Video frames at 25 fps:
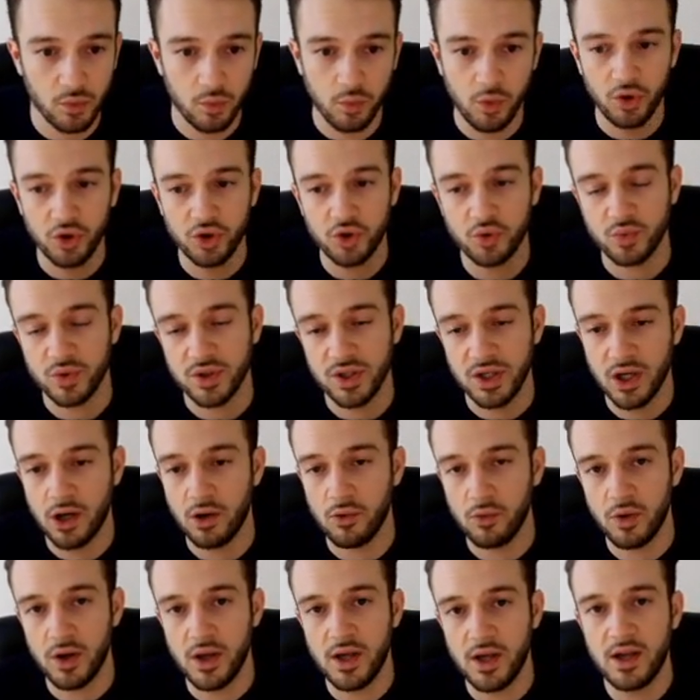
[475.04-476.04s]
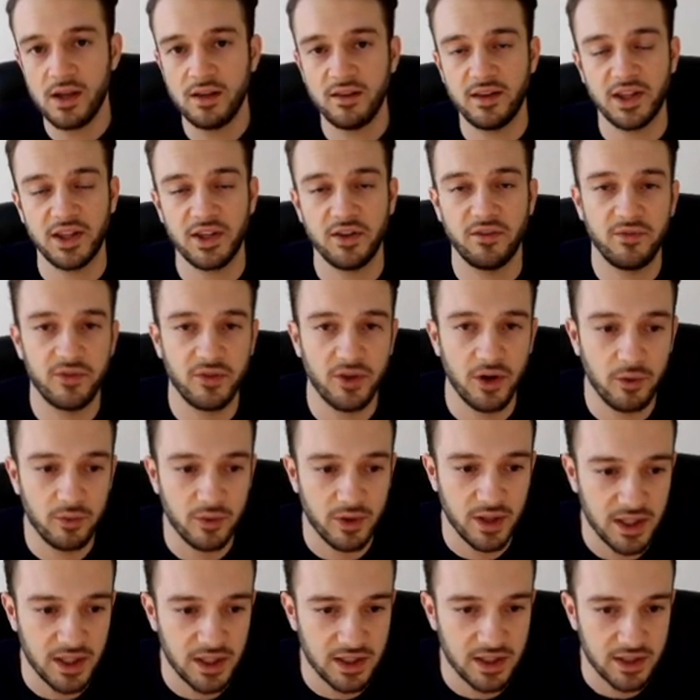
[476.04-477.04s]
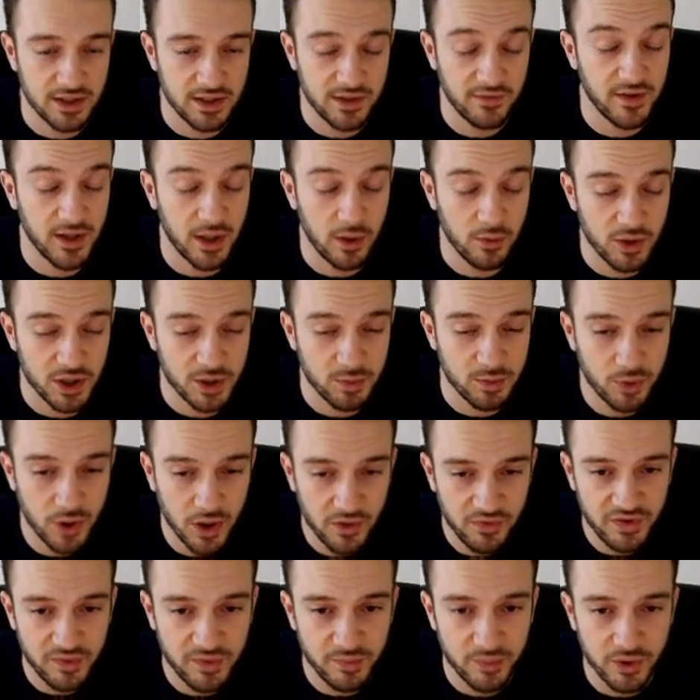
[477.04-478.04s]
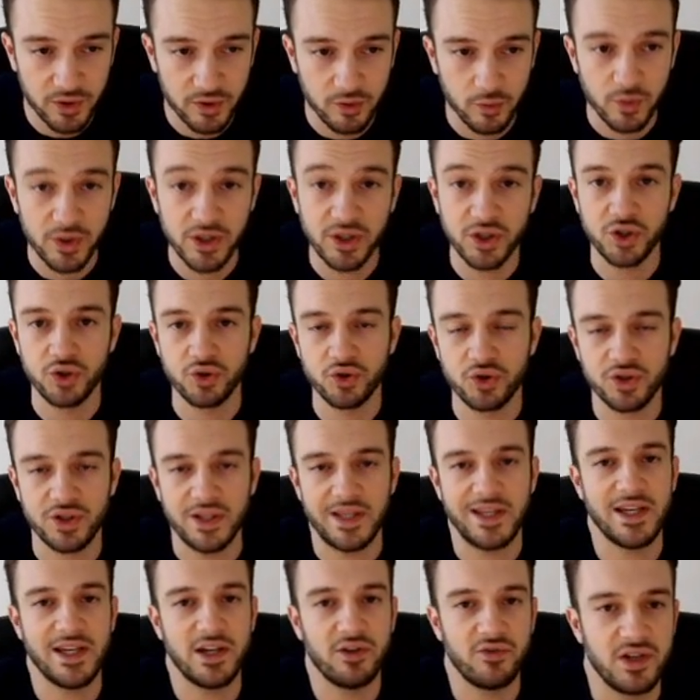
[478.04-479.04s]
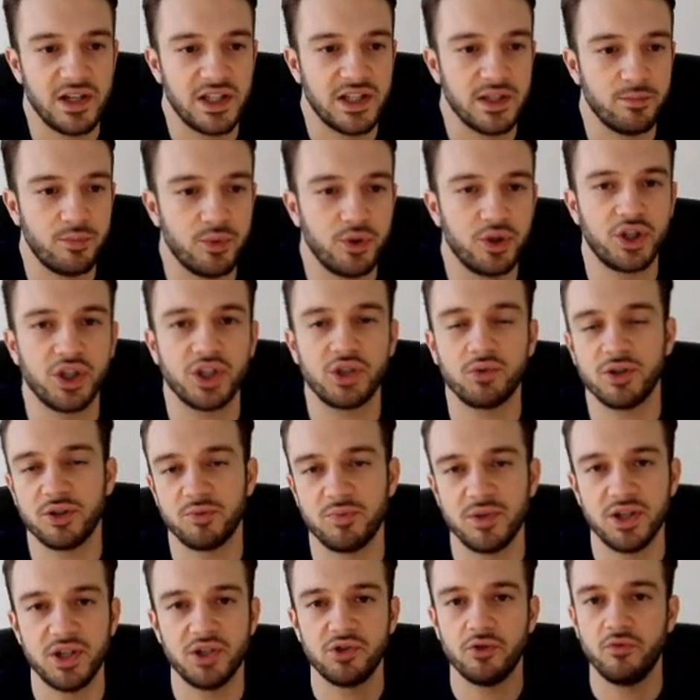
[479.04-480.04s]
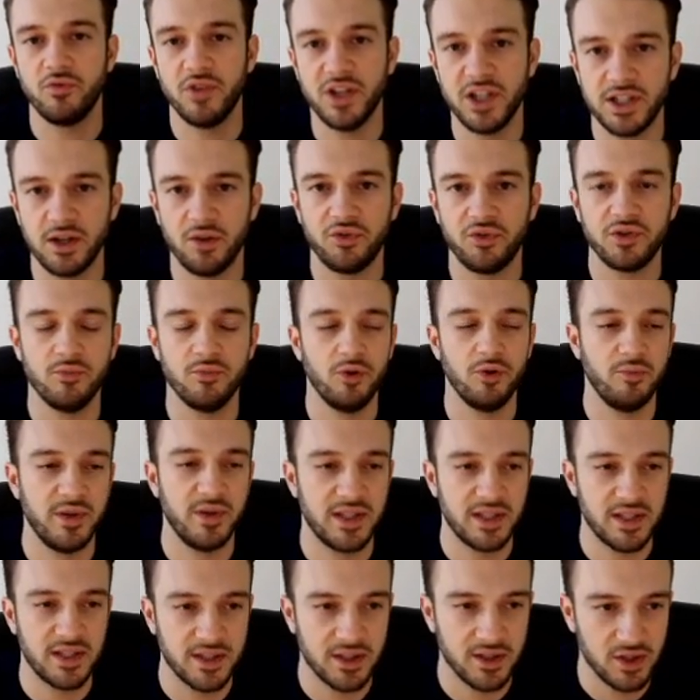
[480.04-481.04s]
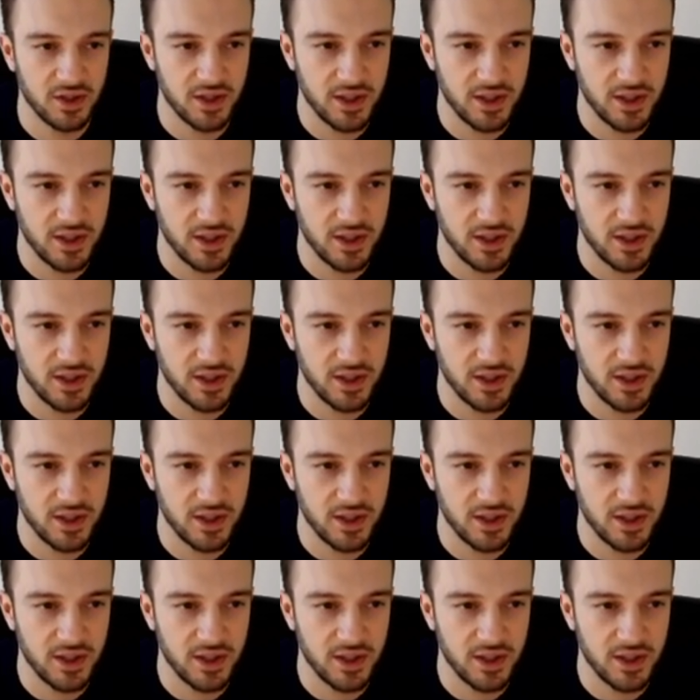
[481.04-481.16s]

once we know that the flow is, uh, the flow is profitable, we can just increase the budget, which means you'll reach out to more businesses.